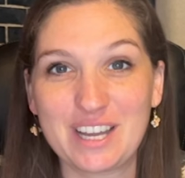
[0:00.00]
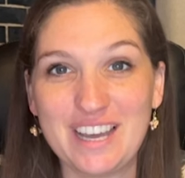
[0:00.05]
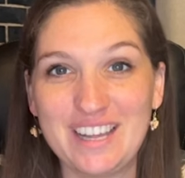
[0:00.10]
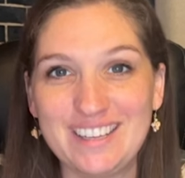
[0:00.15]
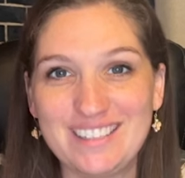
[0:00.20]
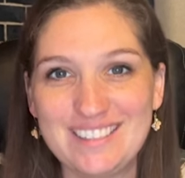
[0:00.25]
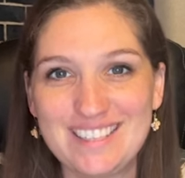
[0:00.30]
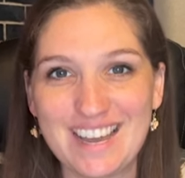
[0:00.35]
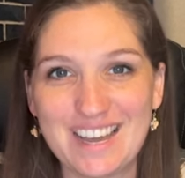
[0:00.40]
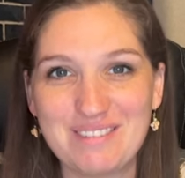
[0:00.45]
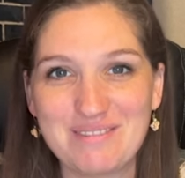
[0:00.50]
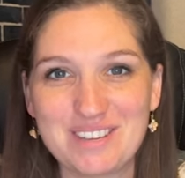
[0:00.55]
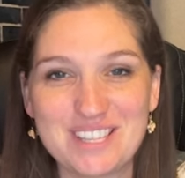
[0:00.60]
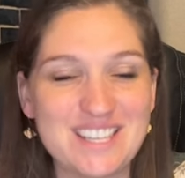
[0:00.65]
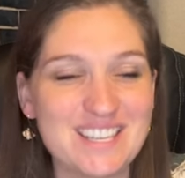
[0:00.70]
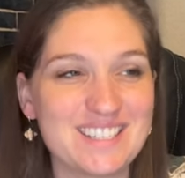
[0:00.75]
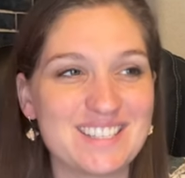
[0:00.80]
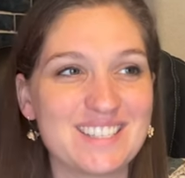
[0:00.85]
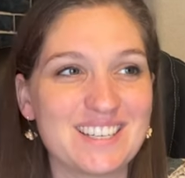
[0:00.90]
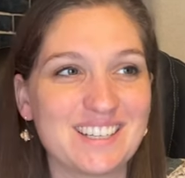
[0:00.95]
kind of done with
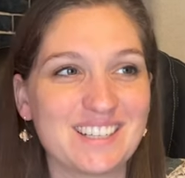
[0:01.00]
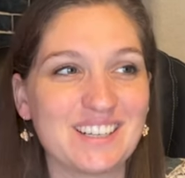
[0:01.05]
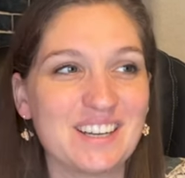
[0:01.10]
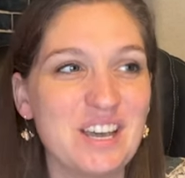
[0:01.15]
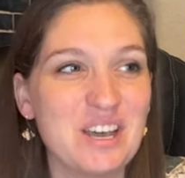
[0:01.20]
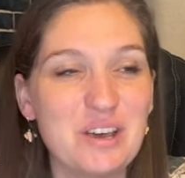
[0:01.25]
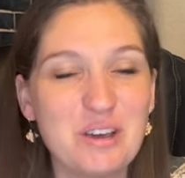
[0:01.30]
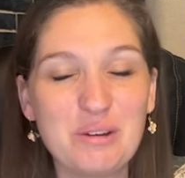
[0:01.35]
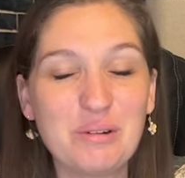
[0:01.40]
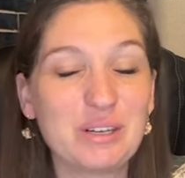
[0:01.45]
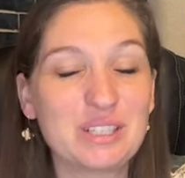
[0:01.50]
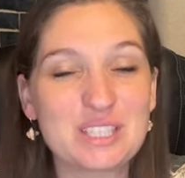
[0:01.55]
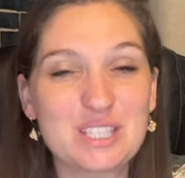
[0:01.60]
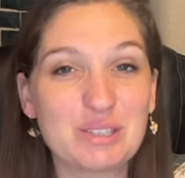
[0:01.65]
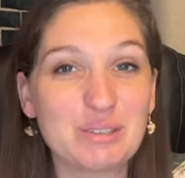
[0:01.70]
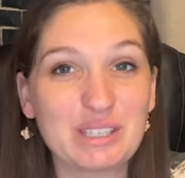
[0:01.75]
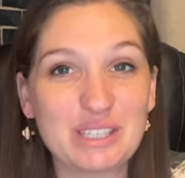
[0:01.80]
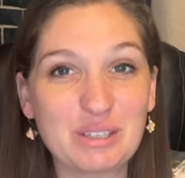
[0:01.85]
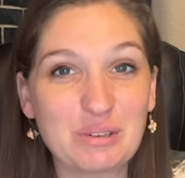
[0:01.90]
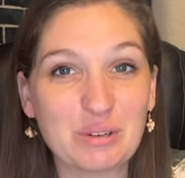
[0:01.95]
this year. Who wants
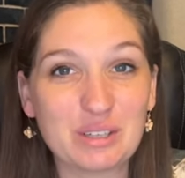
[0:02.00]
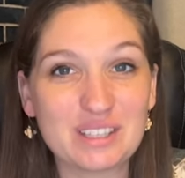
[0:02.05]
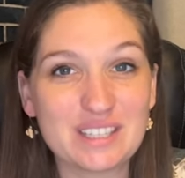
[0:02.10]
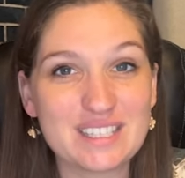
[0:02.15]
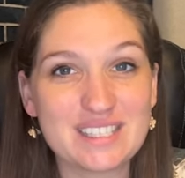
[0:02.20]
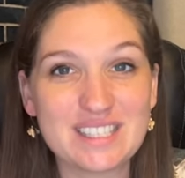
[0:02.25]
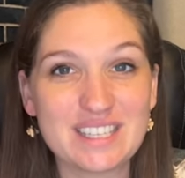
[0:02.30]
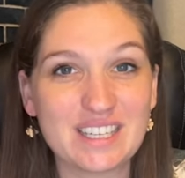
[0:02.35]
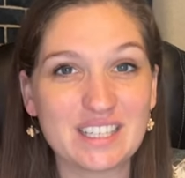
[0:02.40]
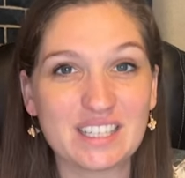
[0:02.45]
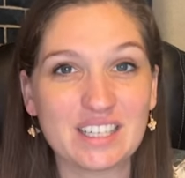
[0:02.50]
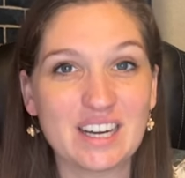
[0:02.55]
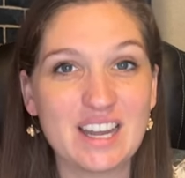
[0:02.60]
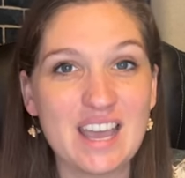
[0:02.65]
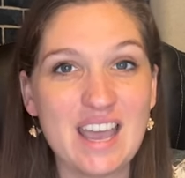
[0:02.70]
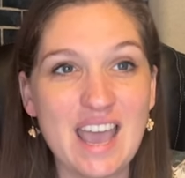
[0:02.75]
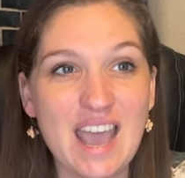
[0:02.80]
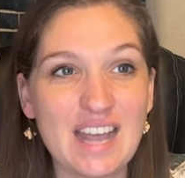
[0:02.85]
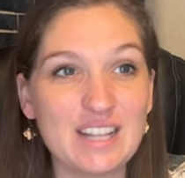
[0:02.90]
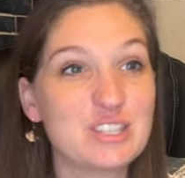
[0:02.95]
to ignore this year
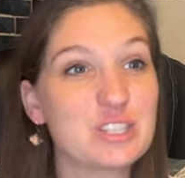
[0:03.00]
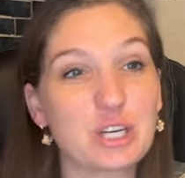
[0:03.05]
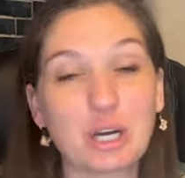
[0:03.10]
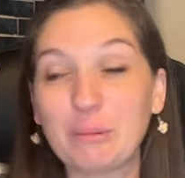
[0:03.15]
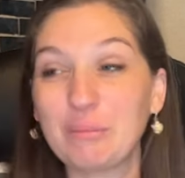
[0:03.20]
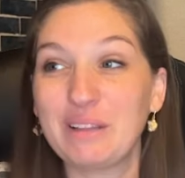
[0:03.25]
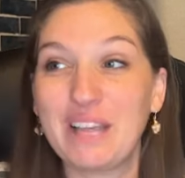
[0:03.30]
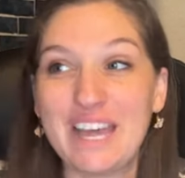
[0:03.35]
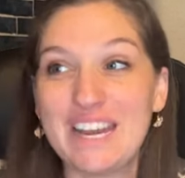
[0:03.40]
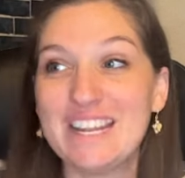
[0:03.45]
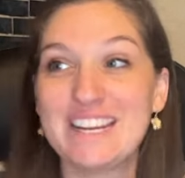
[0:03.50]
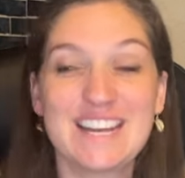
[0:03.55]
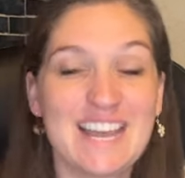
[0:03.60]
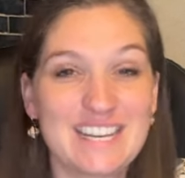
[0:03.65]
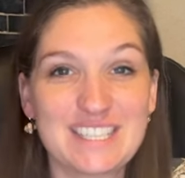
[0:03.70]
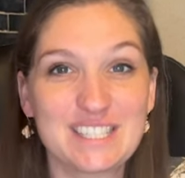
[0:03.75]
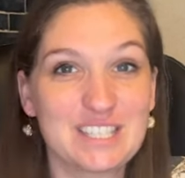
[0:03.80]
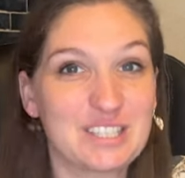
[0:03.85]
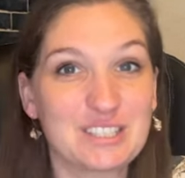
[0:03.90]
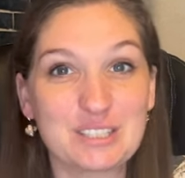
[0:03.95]
and start planning
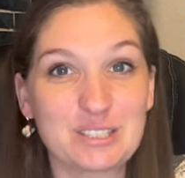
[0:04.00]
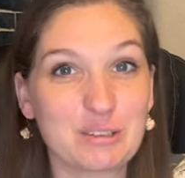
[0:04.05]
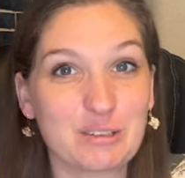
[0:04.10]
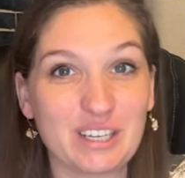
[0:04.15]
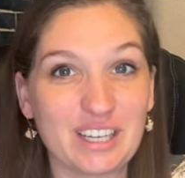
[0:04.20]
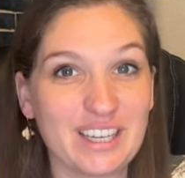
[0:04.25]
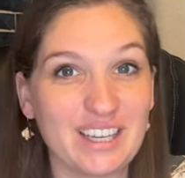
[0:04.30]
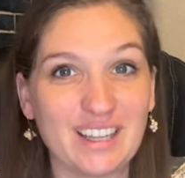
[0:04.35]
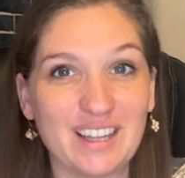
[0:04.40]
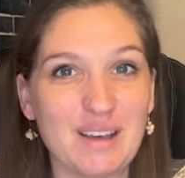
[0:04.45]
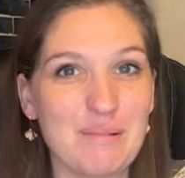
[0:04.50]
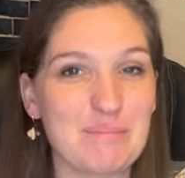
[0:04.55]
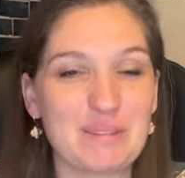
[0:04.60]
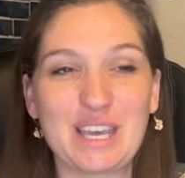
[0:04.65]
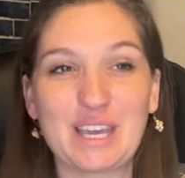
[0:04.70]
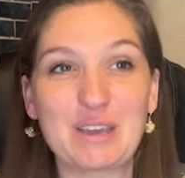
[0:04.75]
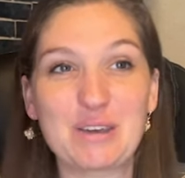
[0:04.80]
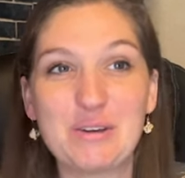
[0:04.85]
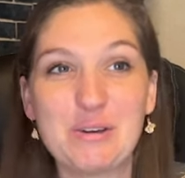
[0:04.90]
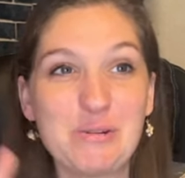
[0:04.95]
next year's curriculum?
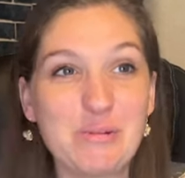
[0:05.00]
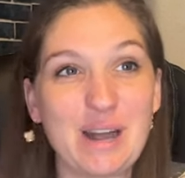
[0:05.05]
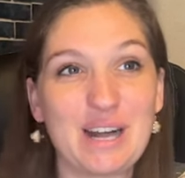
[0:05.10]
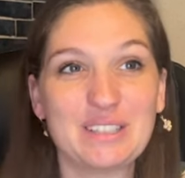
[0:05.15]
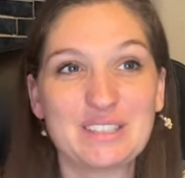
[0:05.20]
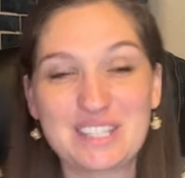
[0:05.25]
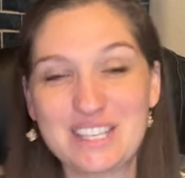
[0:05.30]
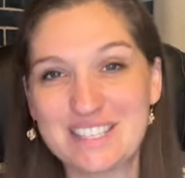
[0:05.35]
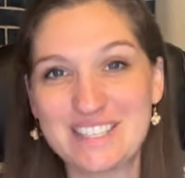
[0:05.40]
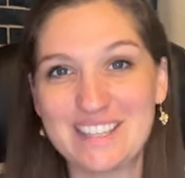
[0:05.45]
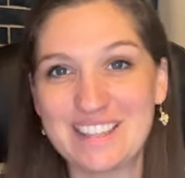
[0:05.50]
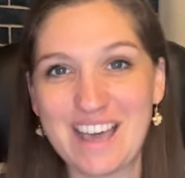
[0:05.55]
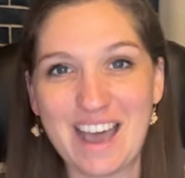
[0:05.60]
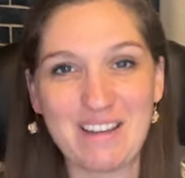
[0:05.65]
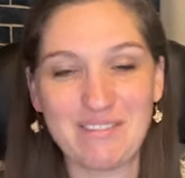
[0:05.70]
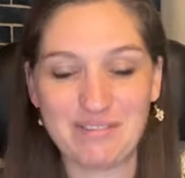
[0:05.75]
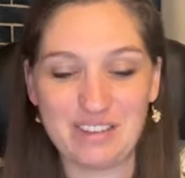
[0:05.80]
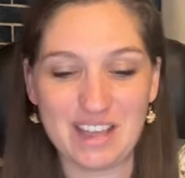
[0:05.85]
Like, who else is in that